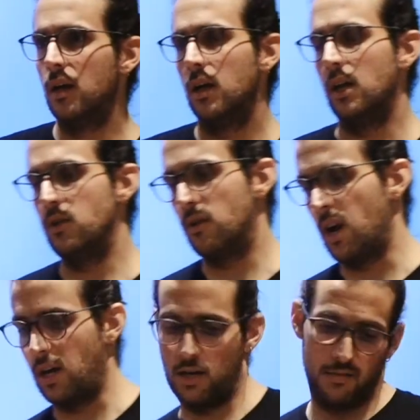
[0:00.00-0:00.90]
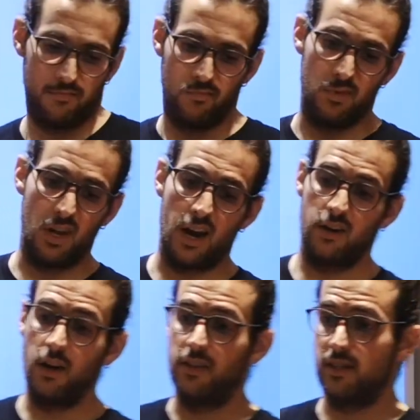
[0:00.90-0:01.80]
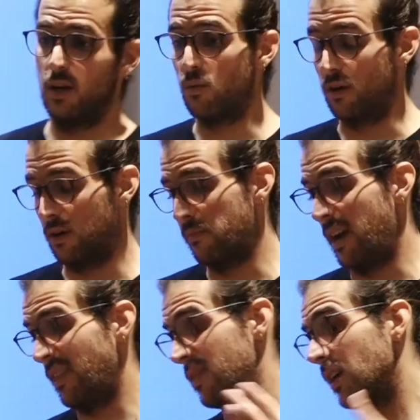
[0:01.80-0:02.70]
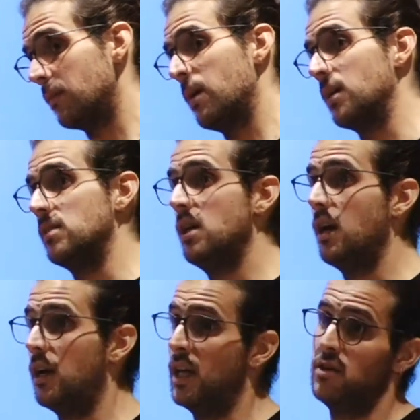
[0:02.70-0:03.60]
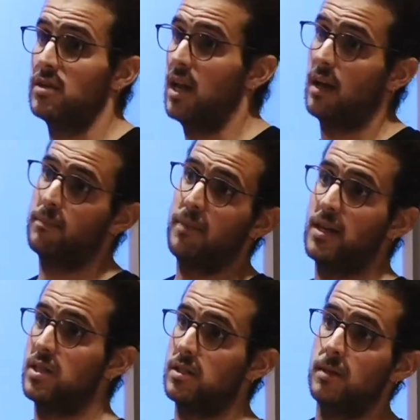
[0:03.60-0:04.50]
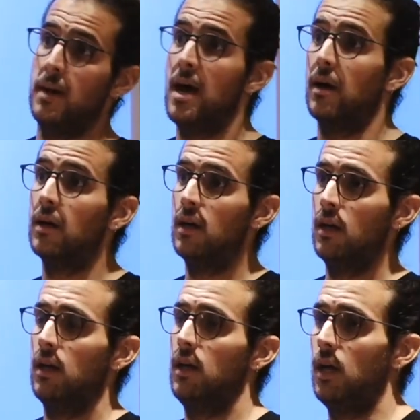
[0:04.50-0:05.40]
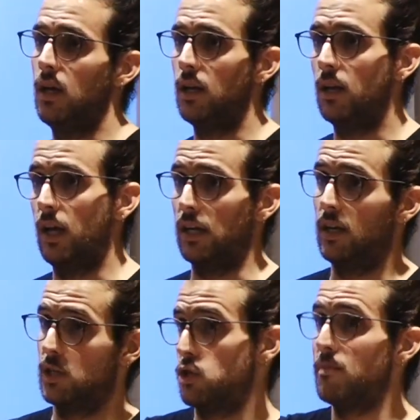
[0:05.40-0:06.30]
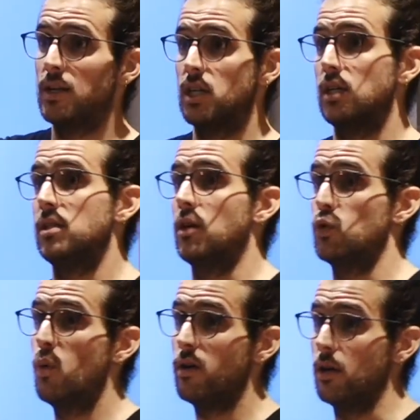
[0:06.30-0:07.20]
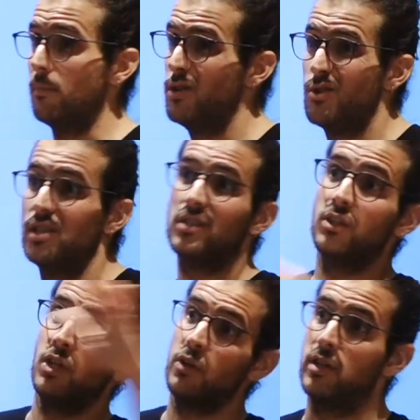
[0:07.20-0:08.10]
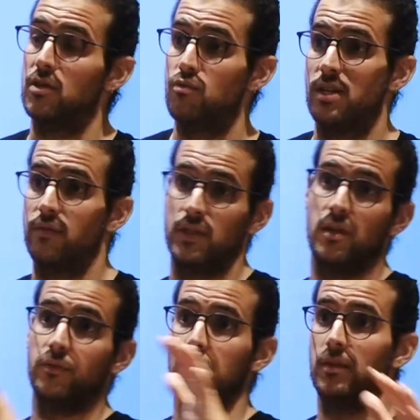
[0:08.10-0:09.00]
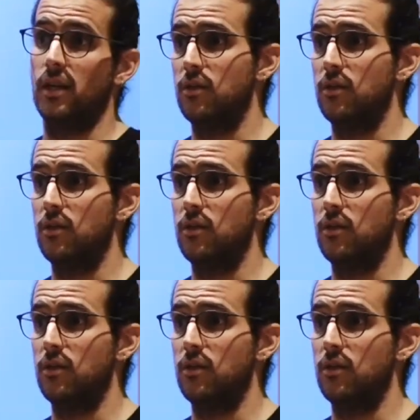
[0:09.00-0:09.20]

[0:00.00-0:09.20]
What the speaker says: And you're like, well, I don't know how this thing worked, but I think the bug is here. And then you just like patch it somehow. And it just magically starts working, but you still don't know the rest of the software, right?